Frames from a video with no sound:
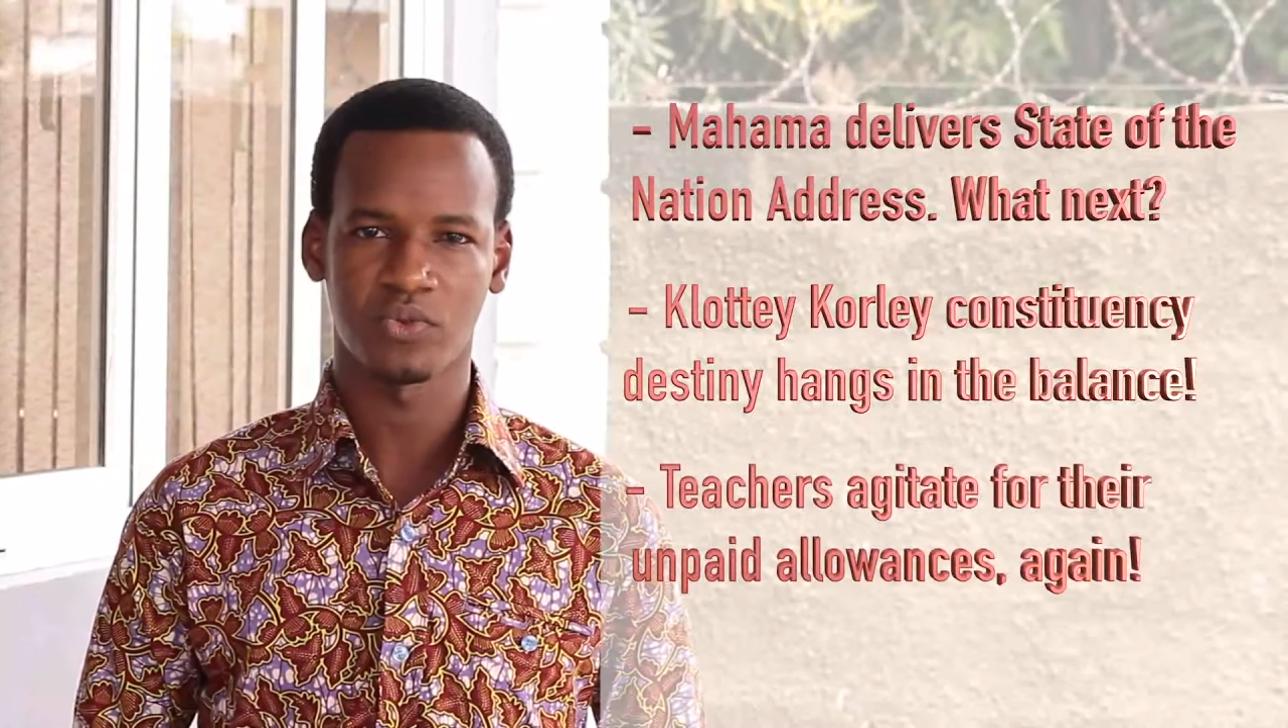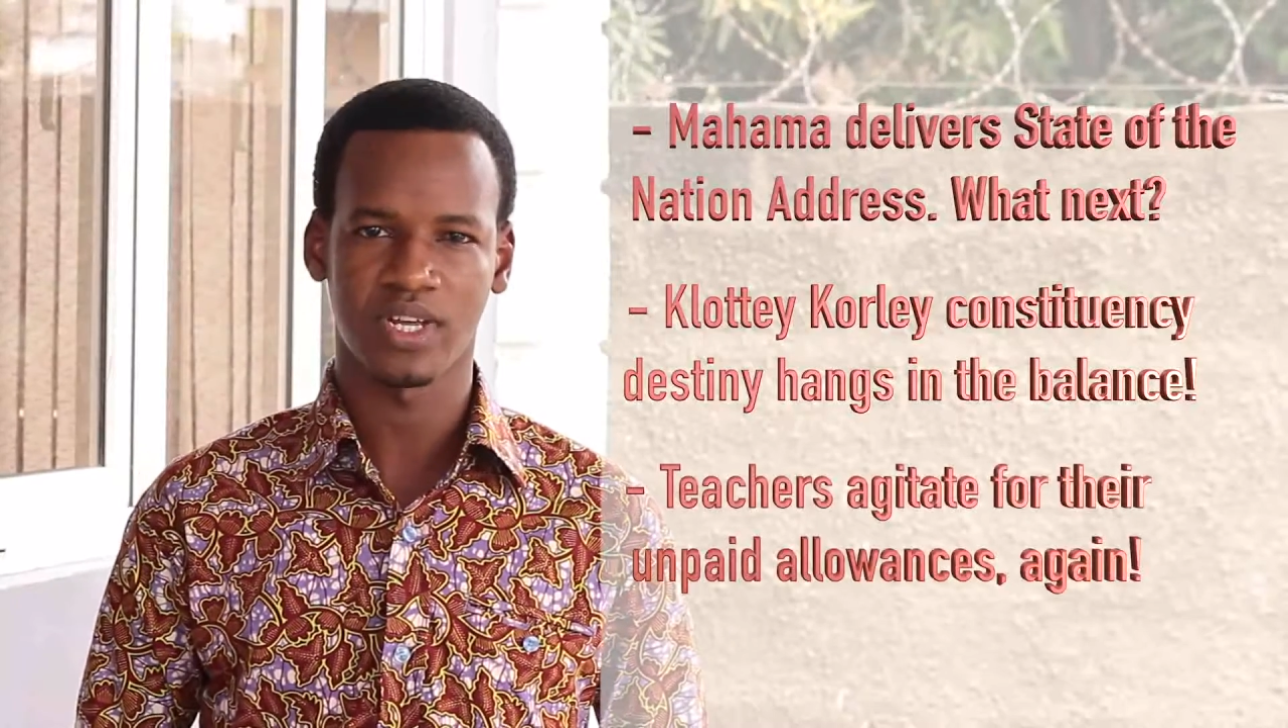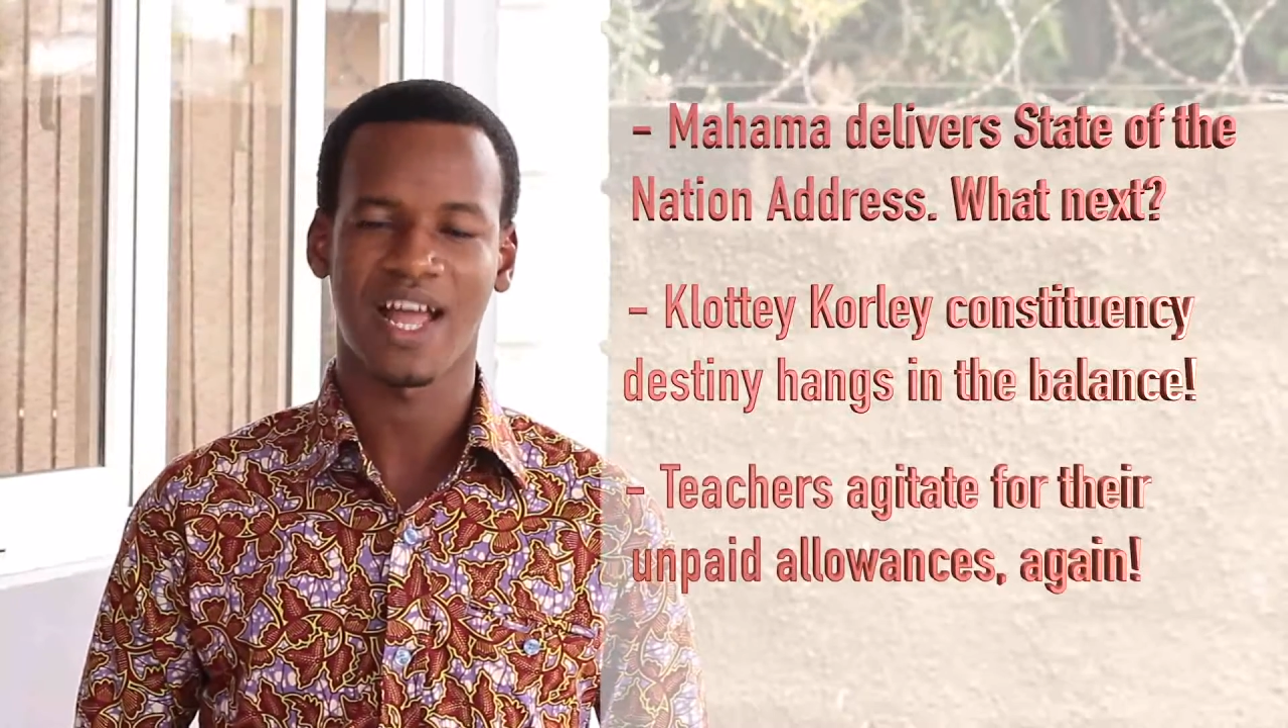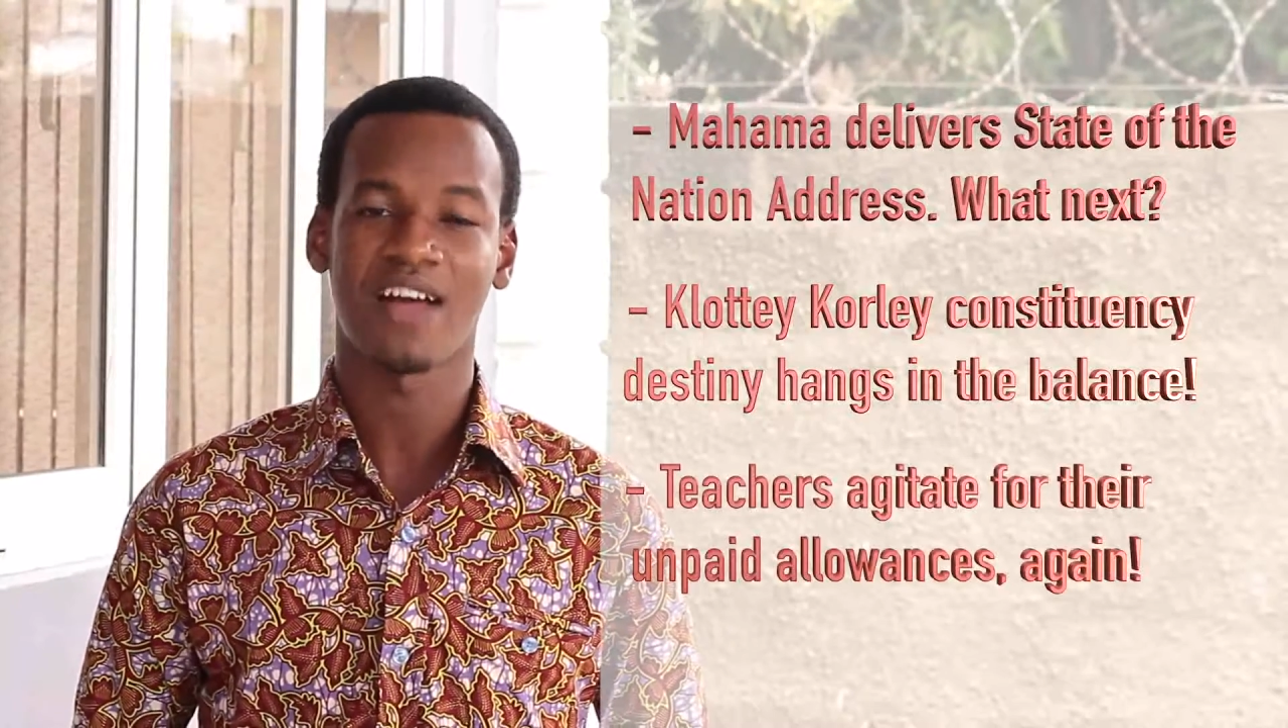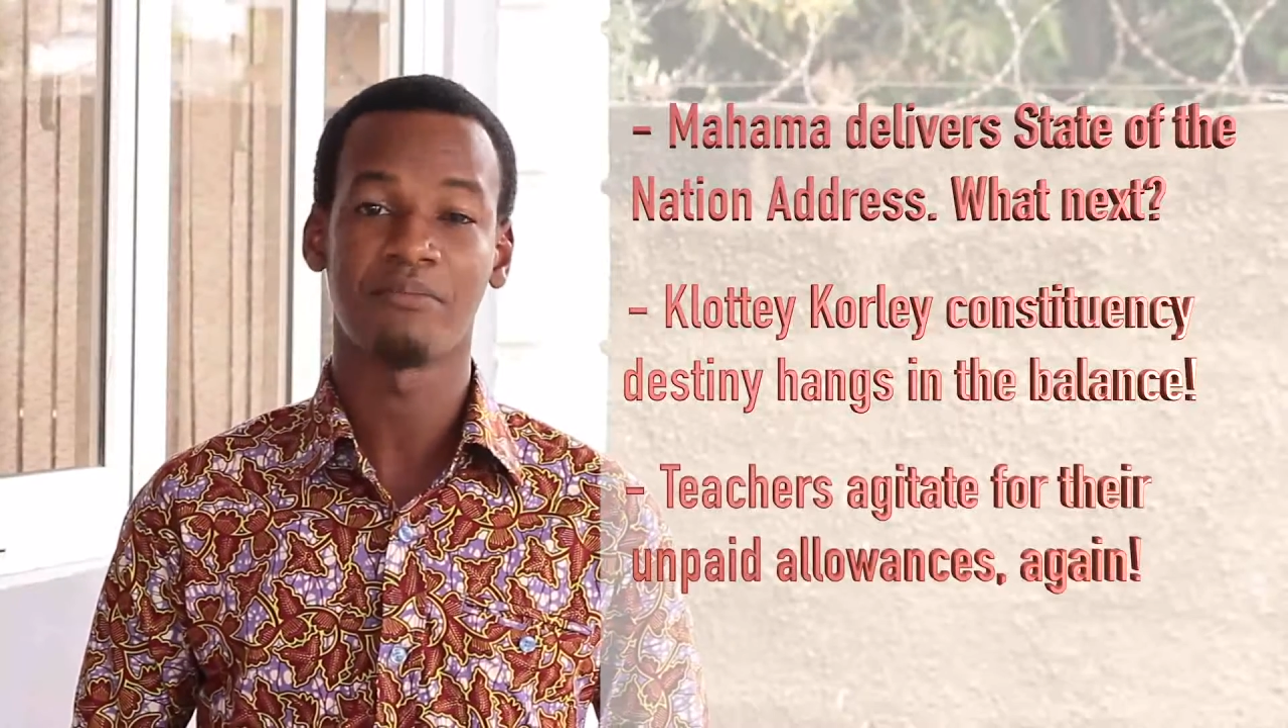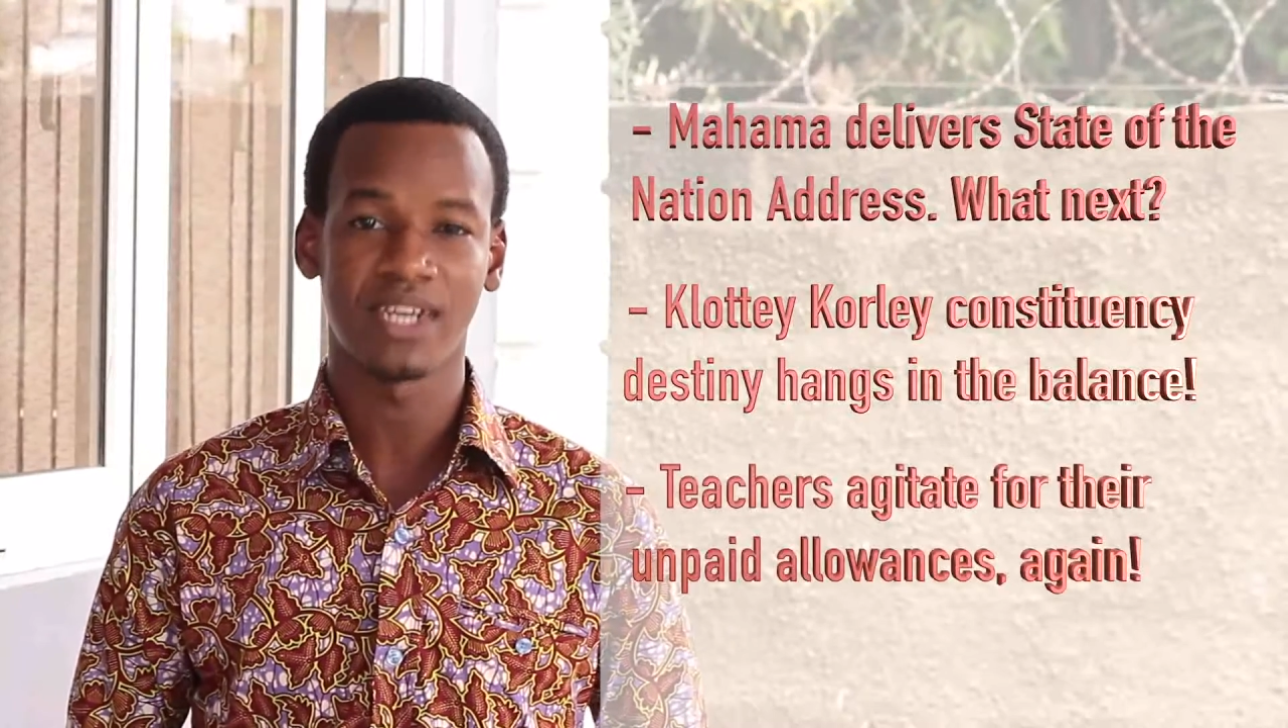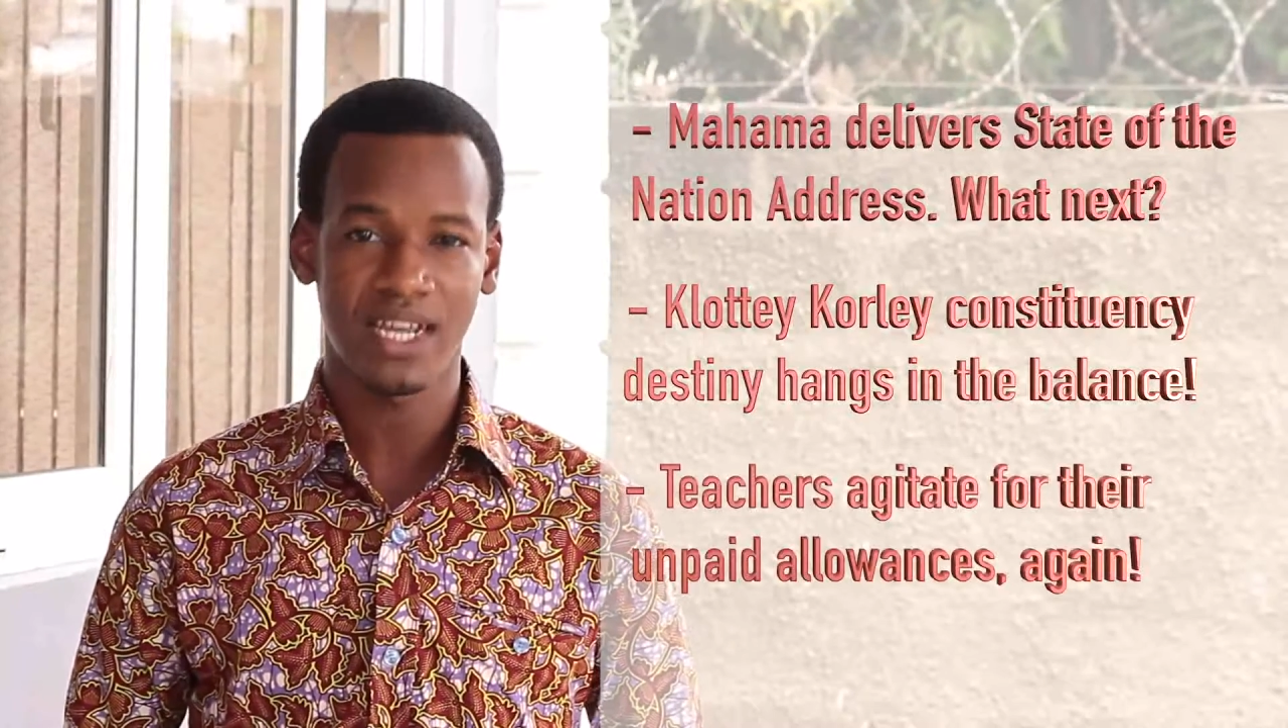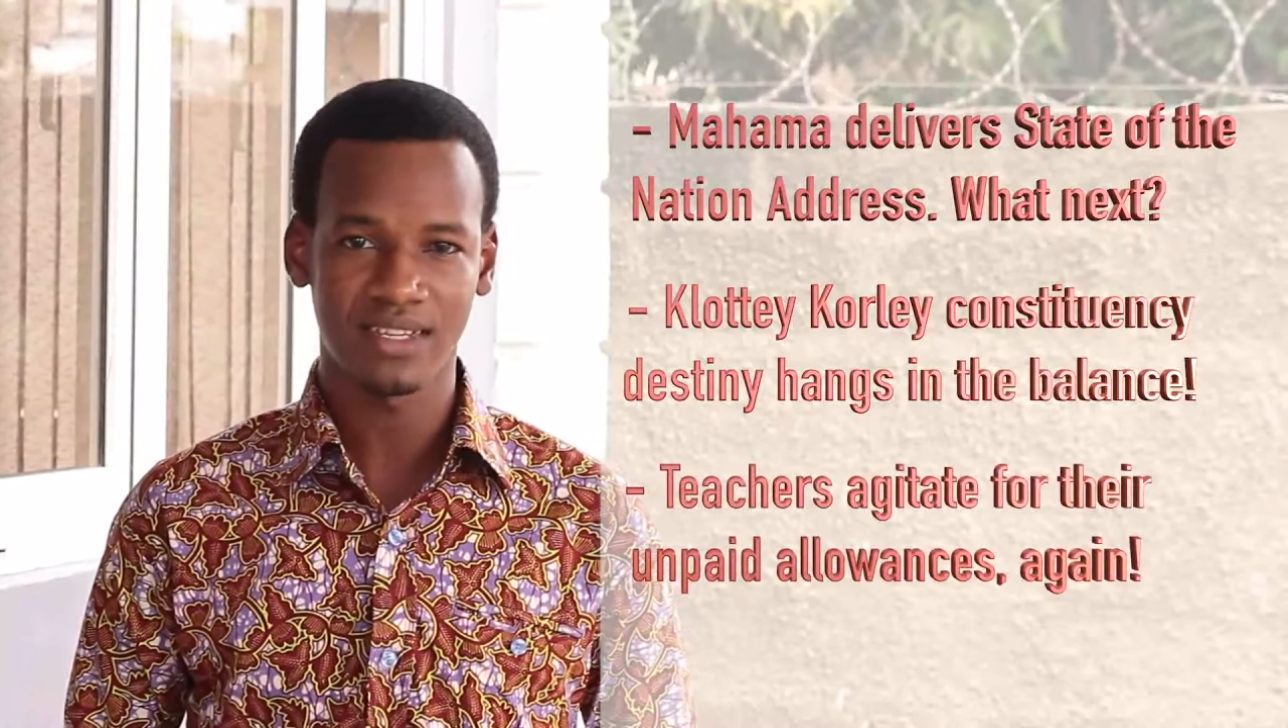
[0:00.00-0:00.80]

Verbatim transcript: week have been